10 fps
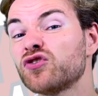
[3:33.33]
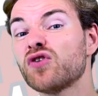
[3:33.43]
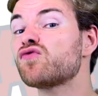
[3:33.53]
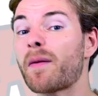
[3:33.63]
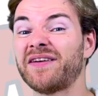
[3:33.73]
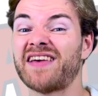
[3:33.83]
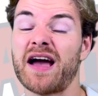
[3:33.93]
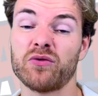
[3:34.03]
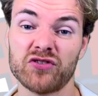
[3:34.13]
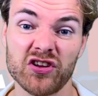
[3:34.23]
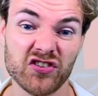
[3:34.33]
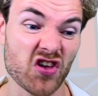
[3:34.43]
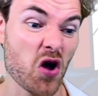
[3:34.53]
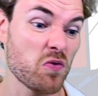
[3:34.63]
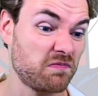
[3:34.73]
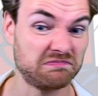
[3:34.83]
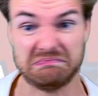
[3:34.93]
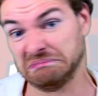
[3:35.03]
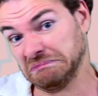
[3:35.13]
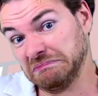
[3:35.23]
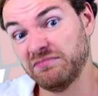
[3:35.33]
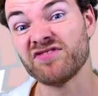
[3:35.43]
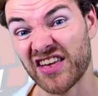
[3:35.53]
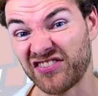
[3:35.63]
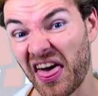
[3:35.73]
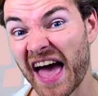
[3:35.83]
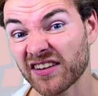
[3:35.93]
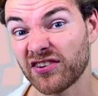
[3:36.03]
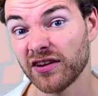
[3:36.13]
rub it out. So there's that.